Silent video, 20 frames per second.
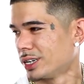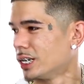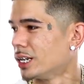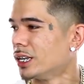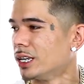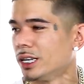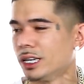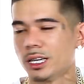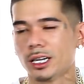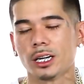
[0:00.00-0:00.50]
A
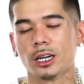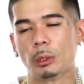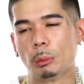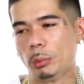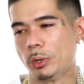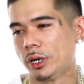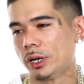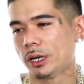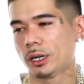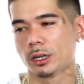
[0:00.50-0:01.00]
little
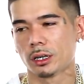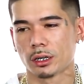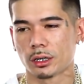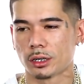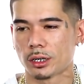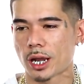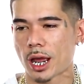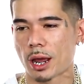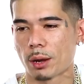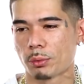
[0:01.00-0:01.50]
bit,
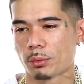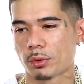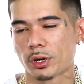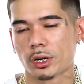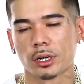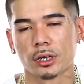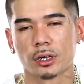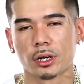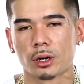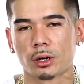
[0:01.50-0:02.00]
not
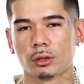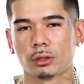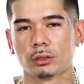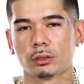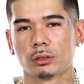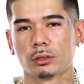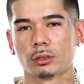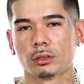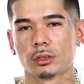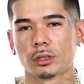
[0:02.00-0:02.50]
really though.
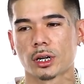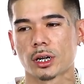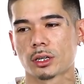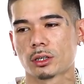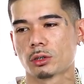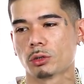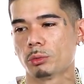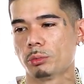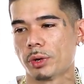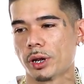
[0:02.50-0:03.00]
Not
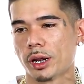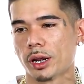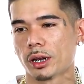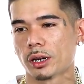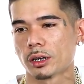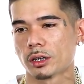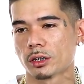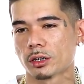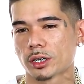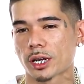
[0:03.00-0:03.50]
okay. too
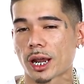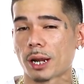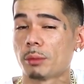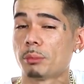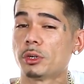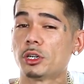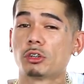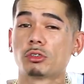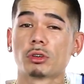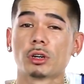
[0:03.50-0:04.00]
bad. You got to
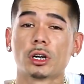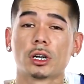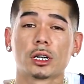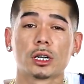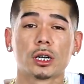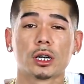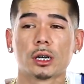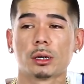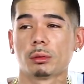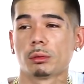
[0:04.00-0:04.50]
be
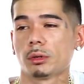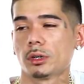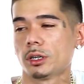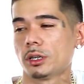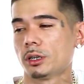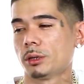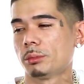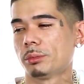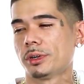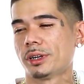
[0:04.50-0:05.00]
drugged up a
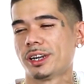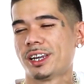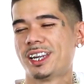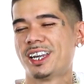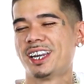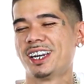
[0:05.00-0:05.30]
little bit.